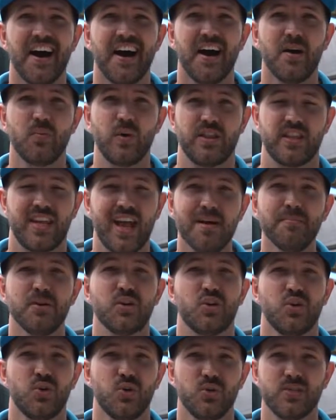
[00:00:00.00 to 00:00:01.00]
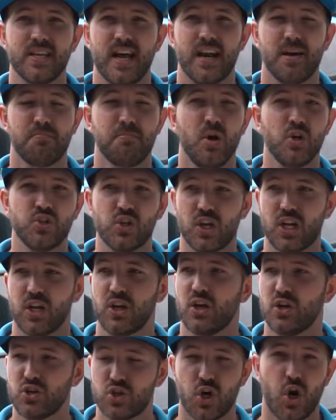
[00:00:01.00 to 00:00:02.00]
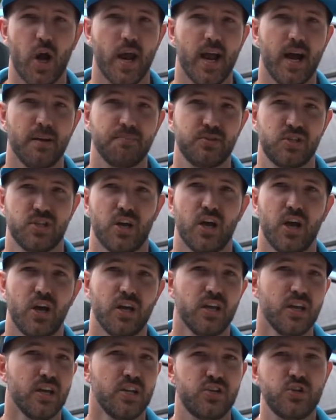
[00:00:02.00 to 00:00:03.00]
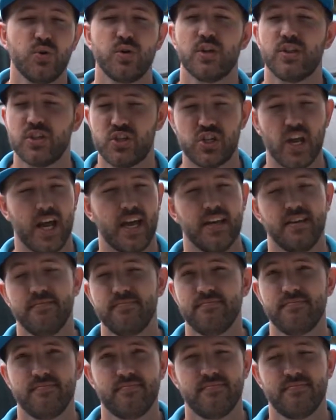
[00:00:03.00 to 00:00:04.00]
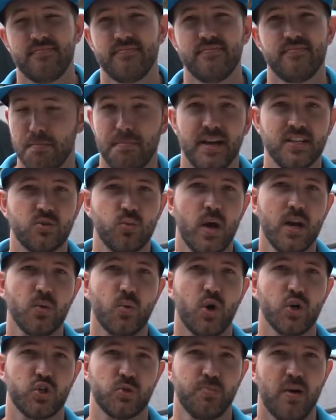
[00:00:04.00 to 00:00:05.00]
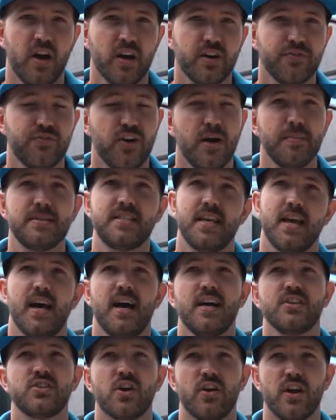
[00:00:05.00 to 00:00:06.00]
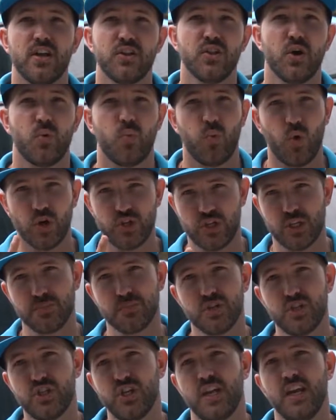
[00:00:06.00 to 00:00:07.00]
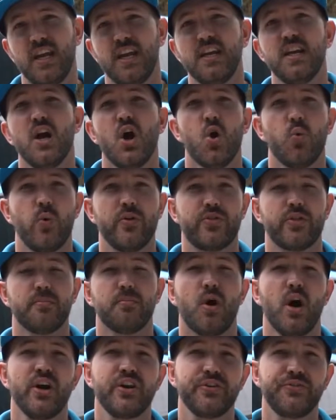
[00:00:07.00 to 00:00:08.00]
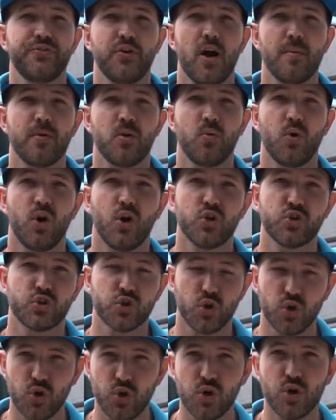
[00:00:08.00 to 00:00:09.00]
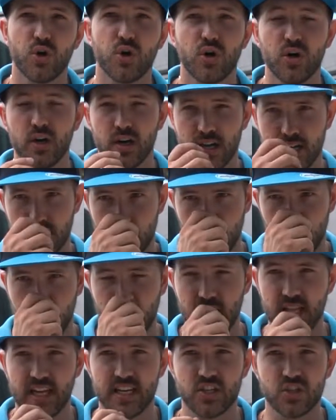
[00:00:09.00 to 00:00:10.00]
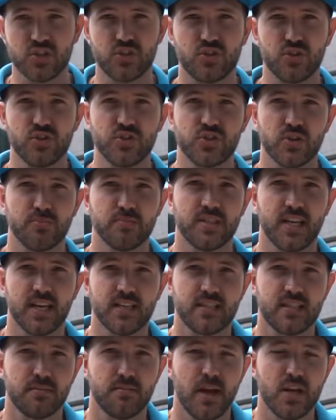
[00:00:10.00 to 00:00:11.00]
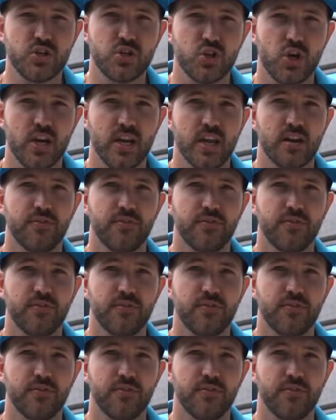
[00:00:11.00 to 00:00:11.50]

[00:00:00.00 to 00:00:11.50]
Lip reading: with chemicals that are most likely going to dry up. So do it in the shade. Best way to wash microfiber towels are in the washing machine with the microfiber wash, or really just do some test and measuring and